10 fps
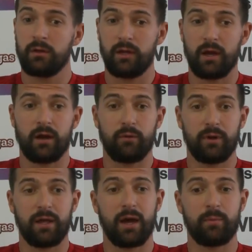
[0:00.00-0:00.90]
Yeah,
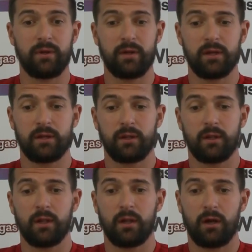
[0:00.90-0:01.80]
really happy.
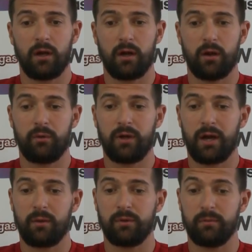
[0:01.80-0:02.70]
Really
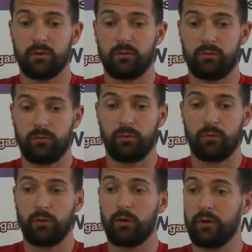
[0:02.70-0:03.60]
happy because we
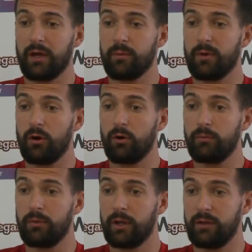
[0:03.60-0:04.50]
won all the game at
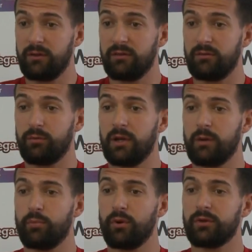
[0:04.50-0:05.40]
home, and this is really
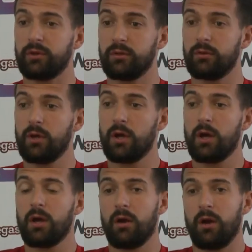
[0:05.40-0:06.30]
important.
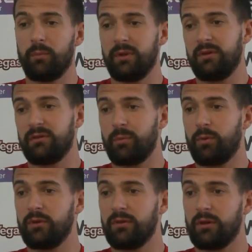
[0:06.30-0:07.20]
A bit
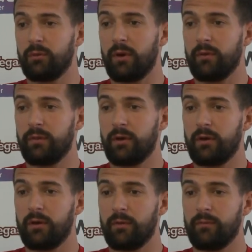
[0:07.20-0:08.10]
disappointed about
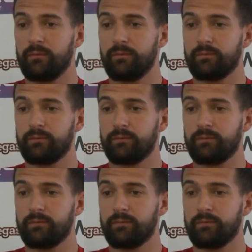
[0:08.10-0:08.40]
the